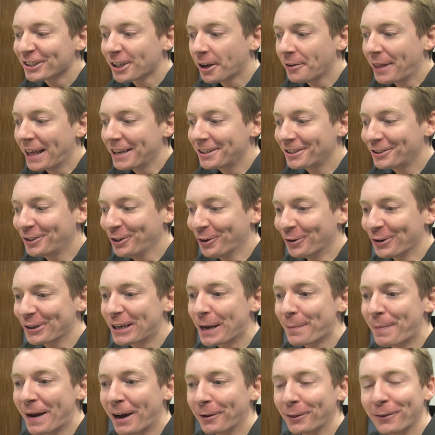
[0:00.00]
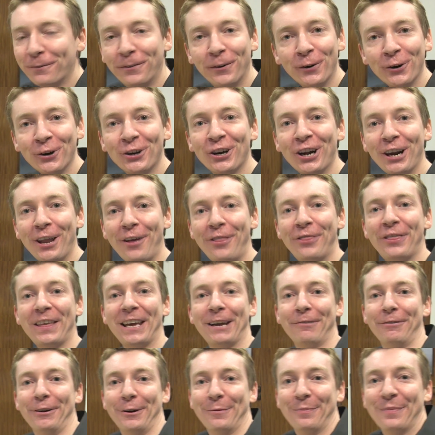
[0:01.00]
So let's talk about the four-colour
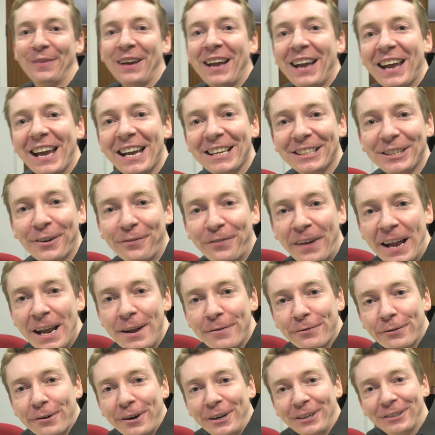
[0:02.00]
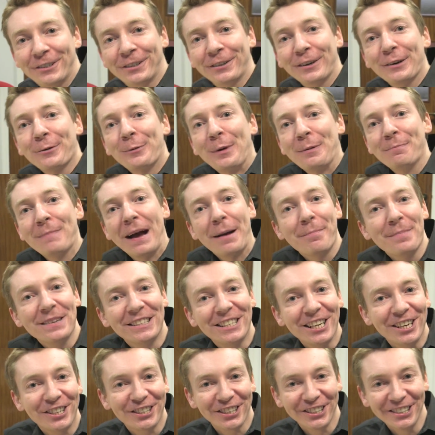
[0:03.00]
theorem. It's a favourite with
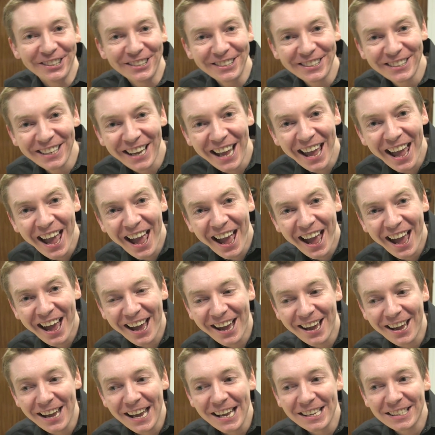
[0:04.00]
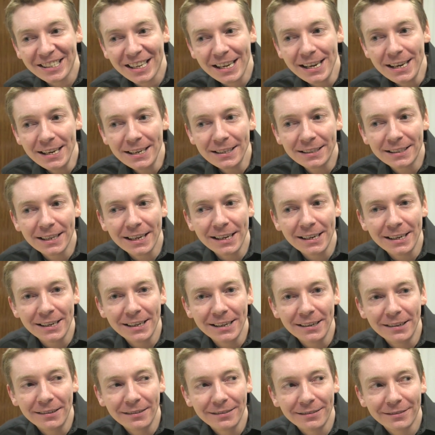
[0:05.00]
mathematicians. Uh, it's
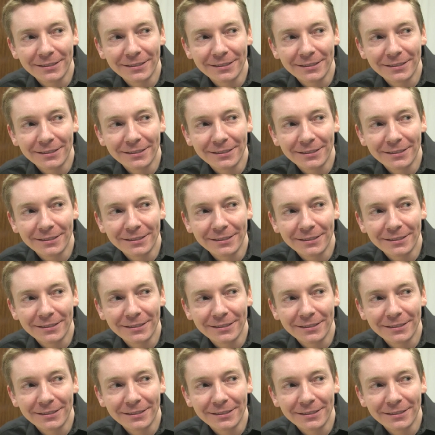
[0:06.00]
easy